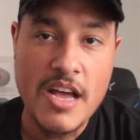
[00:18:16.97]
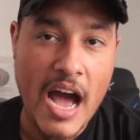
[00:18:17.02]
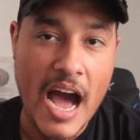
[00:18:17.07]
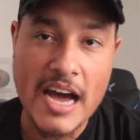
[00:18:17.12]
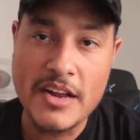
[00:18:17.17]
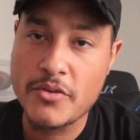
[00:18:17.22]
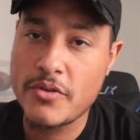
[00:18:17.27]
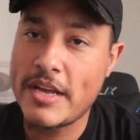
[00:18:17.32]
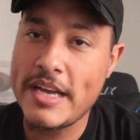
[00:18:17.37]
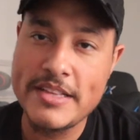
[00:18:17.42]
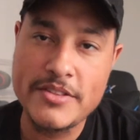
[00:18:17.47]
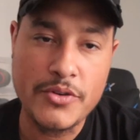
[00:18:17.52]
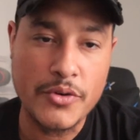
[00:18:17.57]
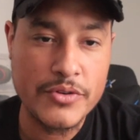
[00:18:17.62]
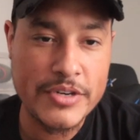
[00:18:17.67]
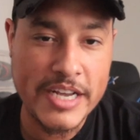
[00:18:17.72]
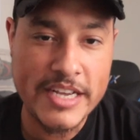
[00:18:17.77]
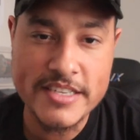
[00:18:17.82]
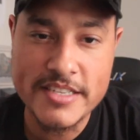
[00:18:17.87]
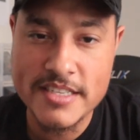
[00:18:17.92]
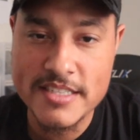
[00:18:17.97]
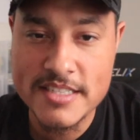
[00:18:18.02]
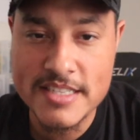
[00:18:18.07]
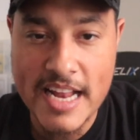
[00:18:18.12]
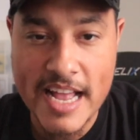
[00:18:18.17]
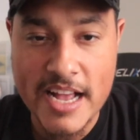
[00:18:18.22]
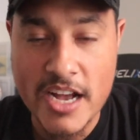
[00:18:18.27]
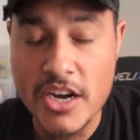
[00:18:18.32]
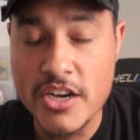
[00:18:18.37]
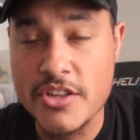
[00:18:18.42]
I don't get donations
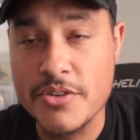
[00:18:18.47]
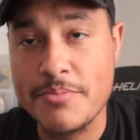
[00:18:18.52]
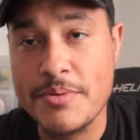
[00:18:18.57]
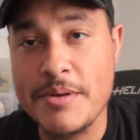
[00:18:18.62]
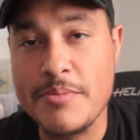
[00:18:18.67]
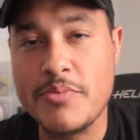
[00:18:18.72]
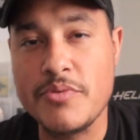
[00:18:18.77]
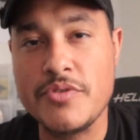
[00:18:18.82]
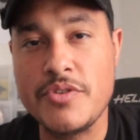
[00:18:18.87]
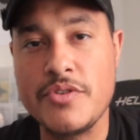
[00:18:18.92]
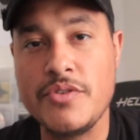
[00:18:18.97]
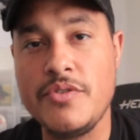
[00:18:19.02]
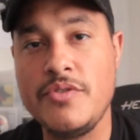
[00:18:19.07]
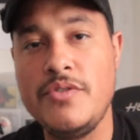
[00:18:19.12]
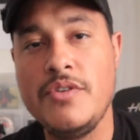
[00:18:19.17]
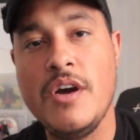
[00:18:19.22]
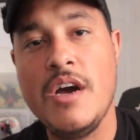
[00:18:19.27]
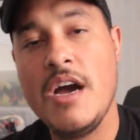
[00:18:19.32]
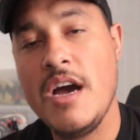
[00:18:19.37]
like other people do.